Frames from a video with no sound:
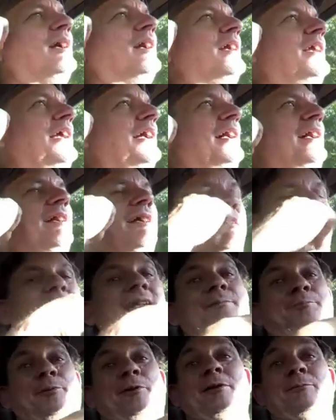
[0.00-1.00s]
Yeah,
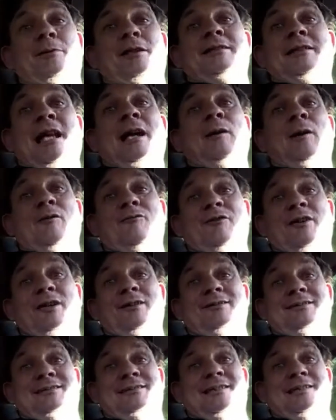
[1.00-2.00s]
that's pretty much how I
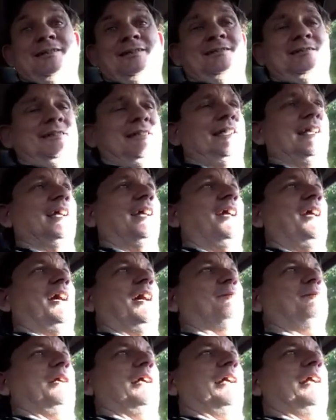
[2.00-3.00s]
felt, seriously.
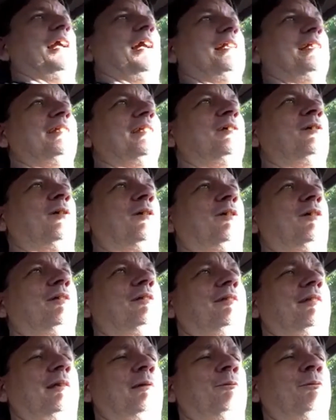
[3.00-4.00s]
I mean, I got in the
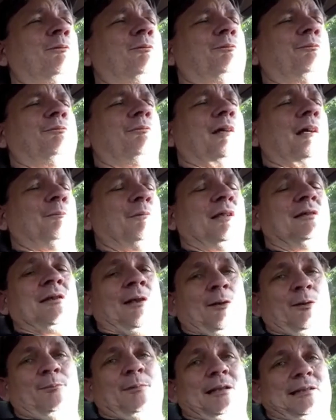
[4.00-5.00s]
car. Now, I'm not
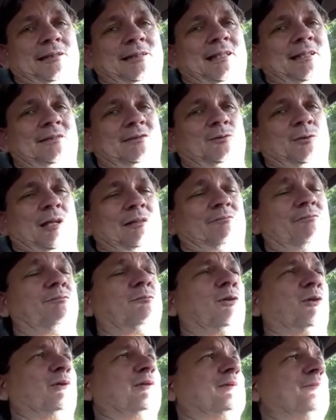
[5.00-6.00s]
talking about the test drive,
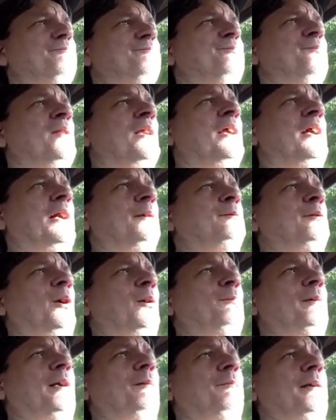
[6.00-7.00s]
of course. I'm
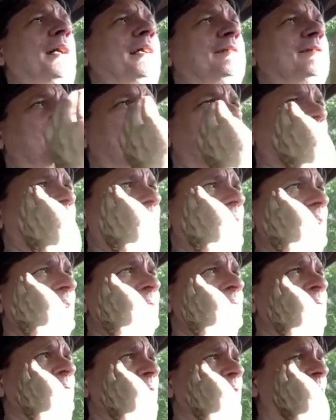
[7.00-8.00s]
talking about my
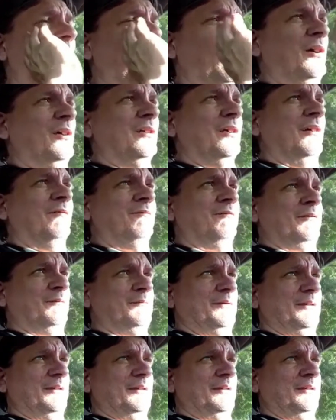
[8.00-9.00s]
drive
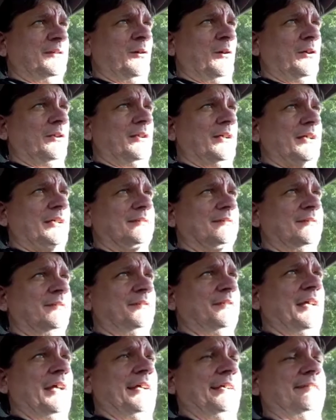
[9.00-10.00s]
from the car lot
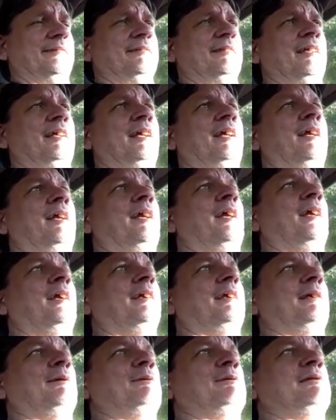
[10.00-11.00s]
to the house.
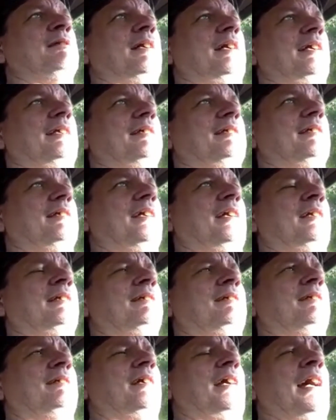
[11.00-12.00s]
It was like,
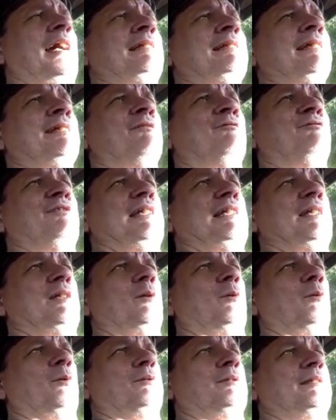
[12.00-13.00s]
I did a
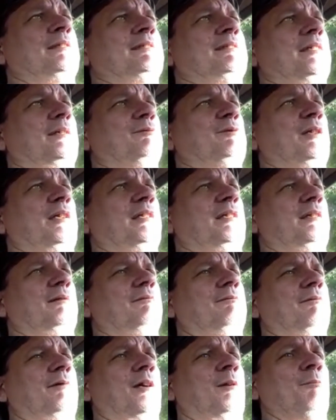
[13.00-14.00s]
video on this subject
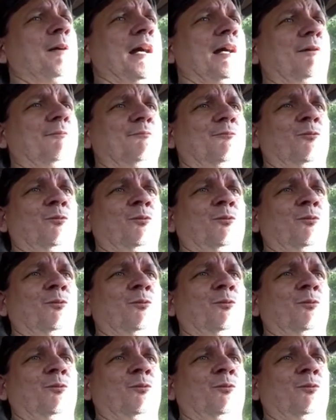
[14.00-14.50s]
about